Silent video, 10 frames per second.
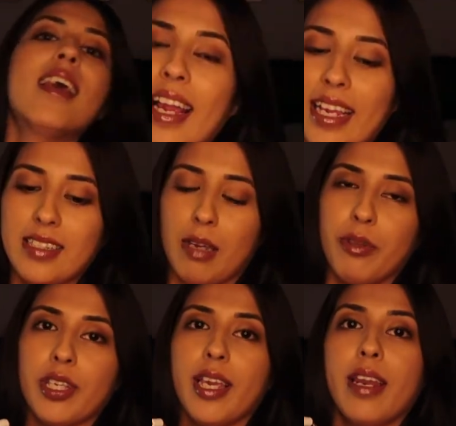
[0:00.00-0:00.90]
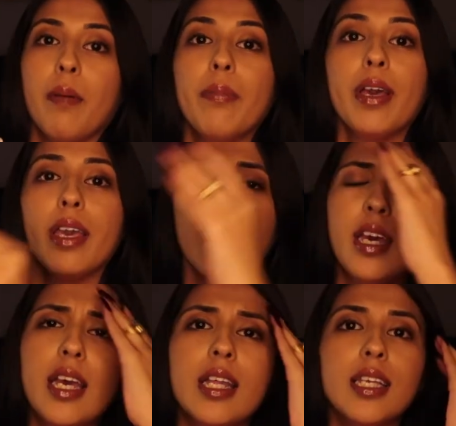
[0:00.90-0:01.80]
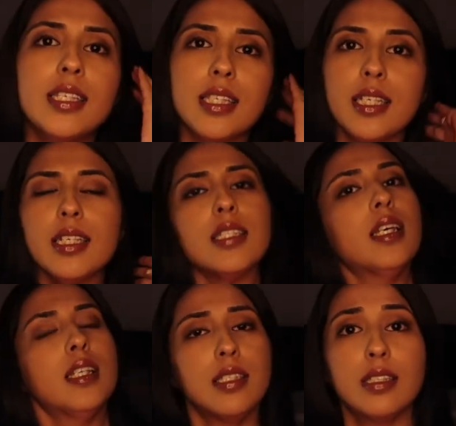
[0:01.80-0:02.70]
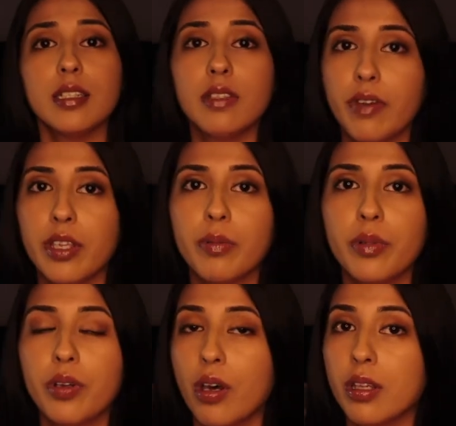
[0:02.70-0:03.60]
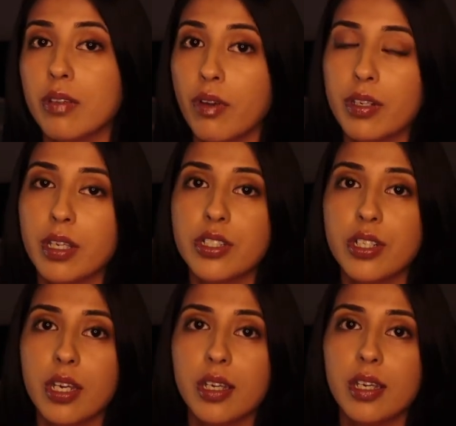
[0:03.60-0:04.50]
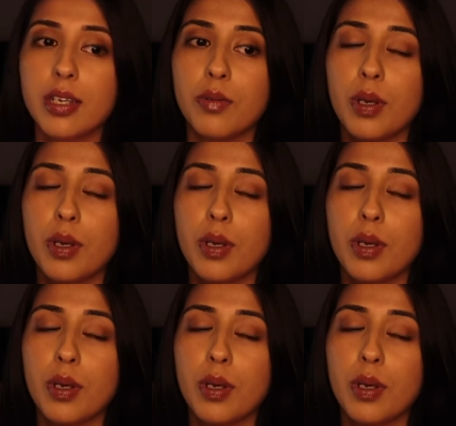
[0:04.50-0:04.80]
I can't stop looking at it, but this is still available on the Von Dutch uh,